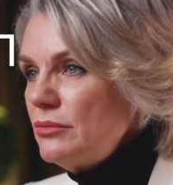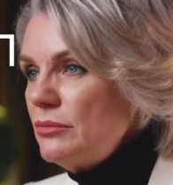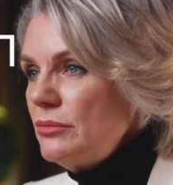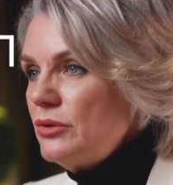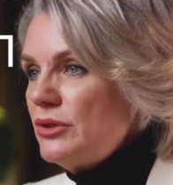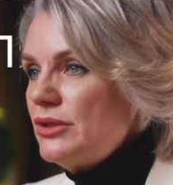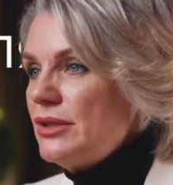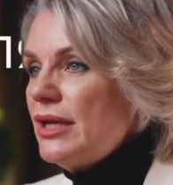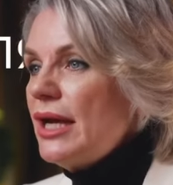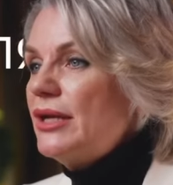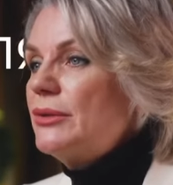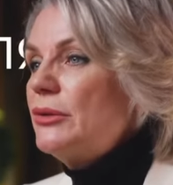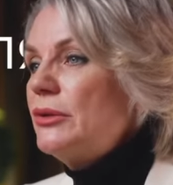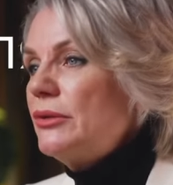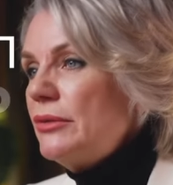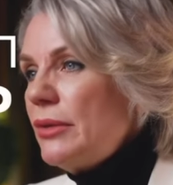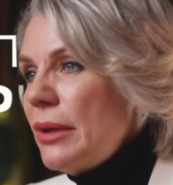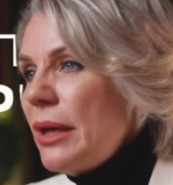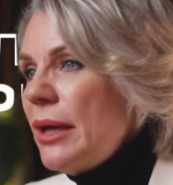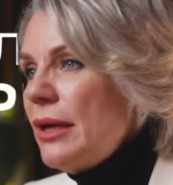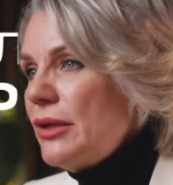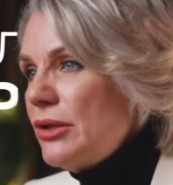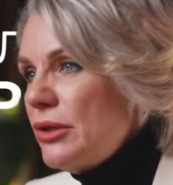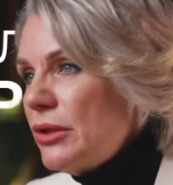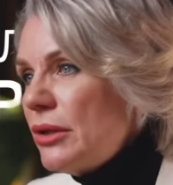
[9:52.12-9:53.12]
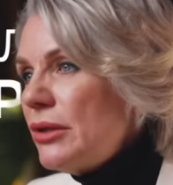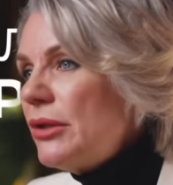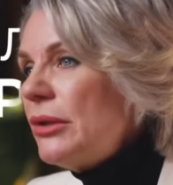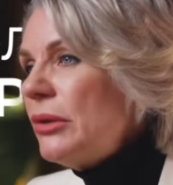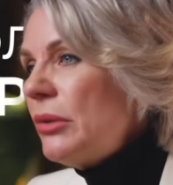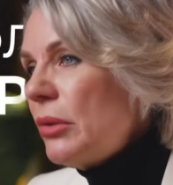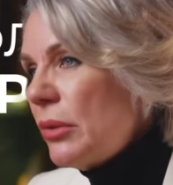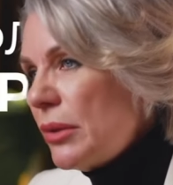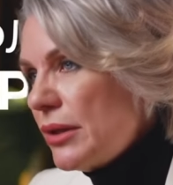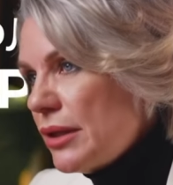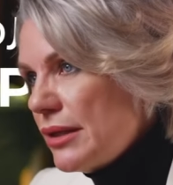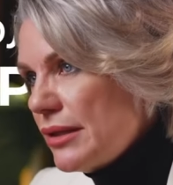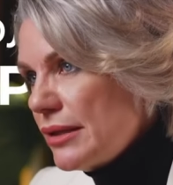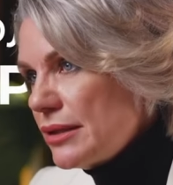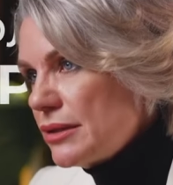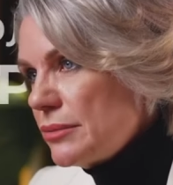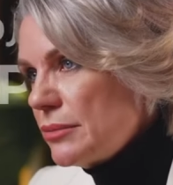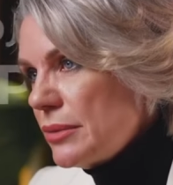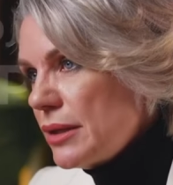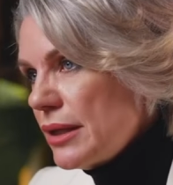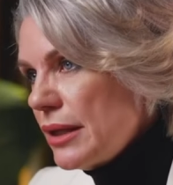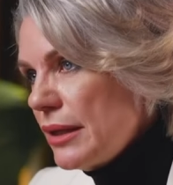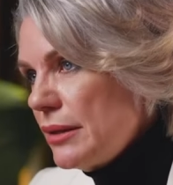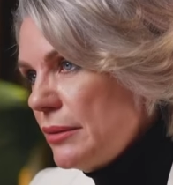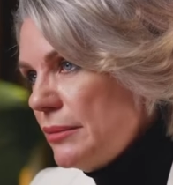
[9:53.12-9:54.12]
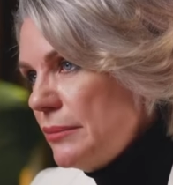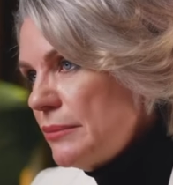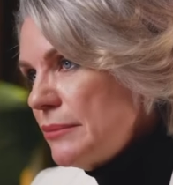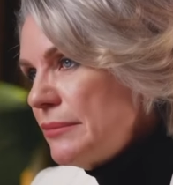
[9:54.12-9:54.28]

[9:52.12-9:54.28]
With camouflage, the story is similar.